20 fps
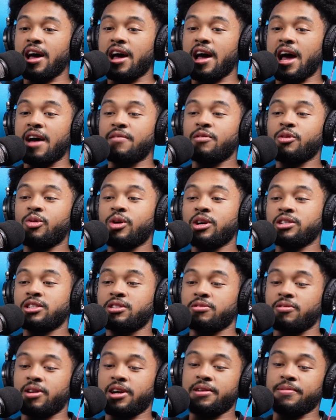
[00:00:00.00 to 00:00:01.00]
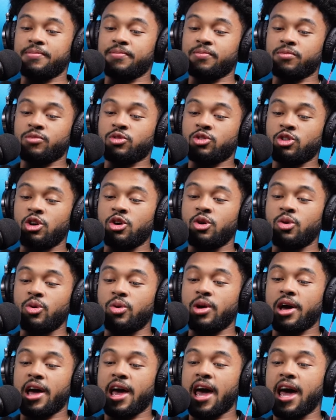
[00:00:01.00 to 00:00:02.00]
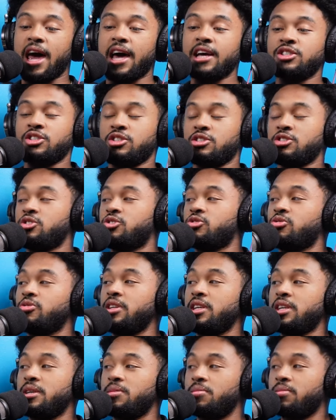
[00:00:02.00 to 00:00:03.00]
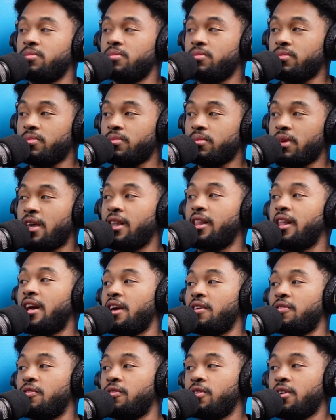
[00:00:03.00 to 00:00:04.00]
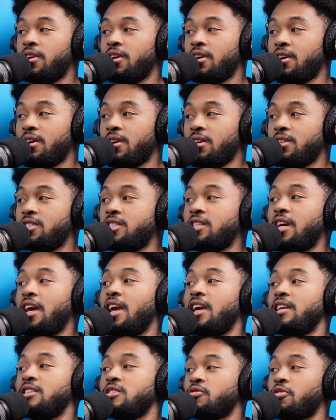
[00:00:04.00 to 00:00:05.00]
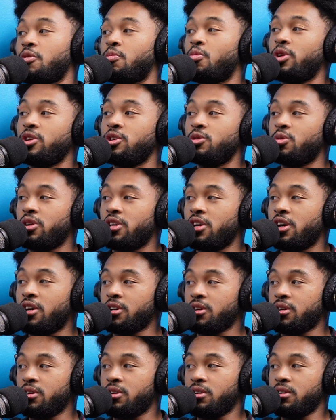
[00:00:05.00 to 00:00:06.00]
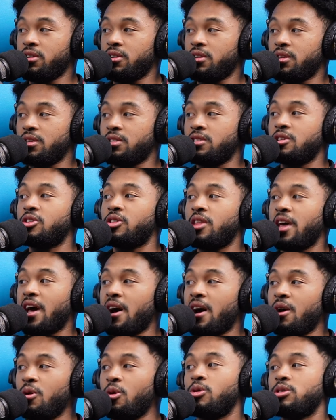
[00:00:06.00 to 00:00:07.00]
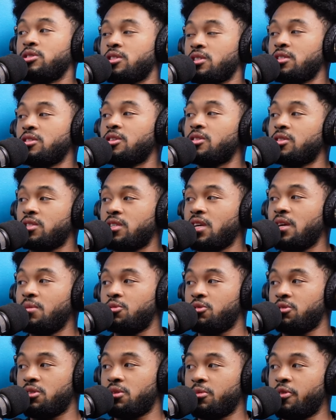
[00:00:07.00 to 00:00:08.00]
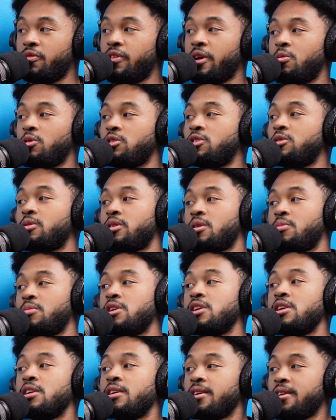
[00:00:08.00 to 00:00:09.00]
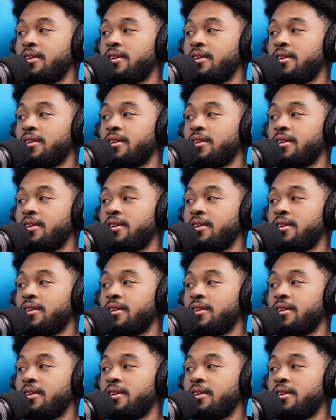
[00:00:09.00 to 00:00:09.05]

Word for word: I have a question, right? So has your dream in life changed from when you were younger till now, or is it still the same dream of like what you want to be?